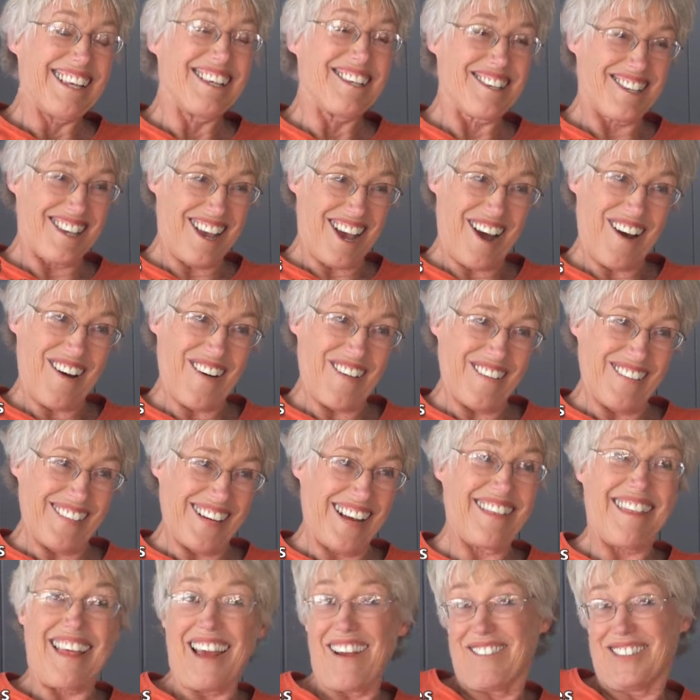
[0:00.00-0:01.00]
So,
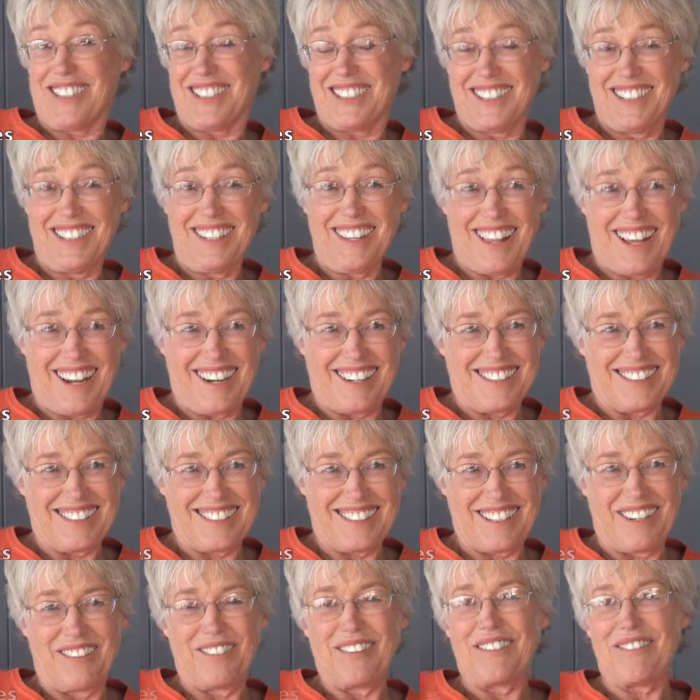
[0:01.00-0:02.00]
and they were still there,
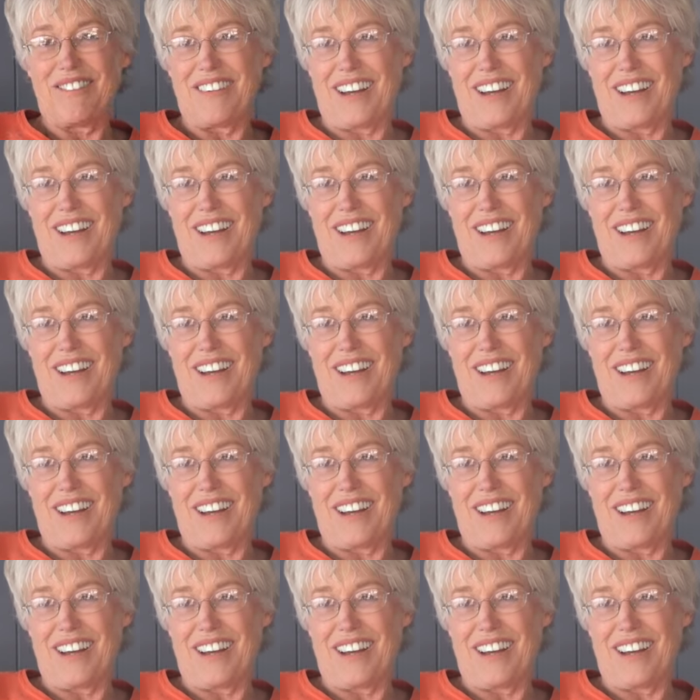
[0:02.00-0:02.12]
so we